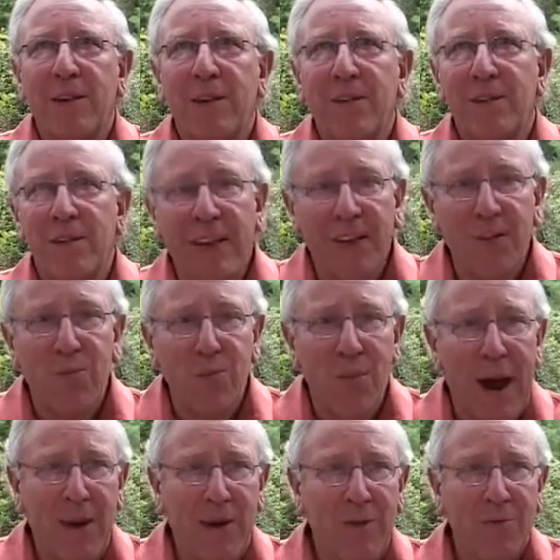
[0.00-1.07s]
6
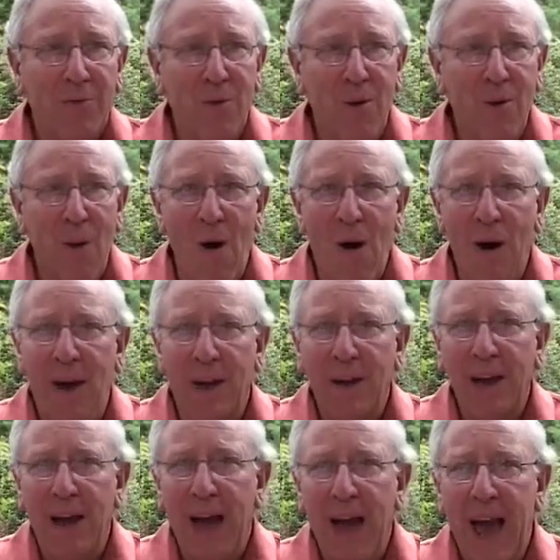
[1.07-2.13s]
runs
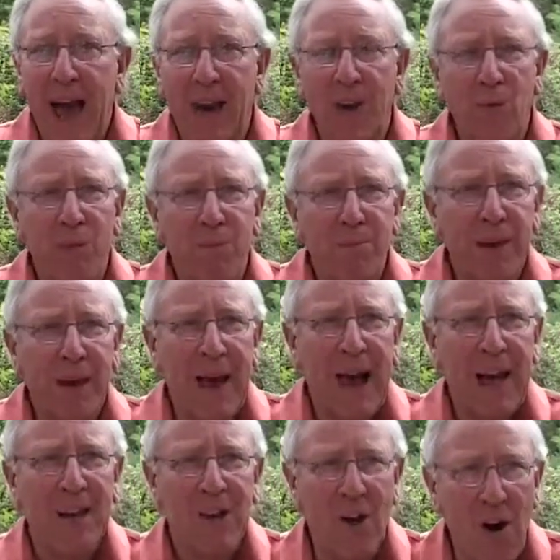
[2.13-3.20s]
required and it would be
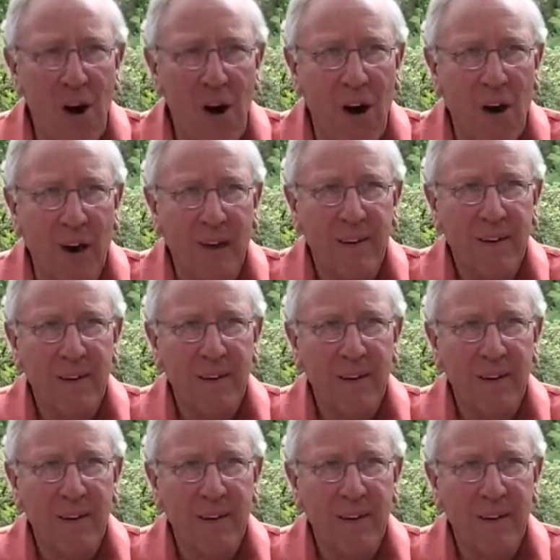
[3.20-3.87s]
a tie.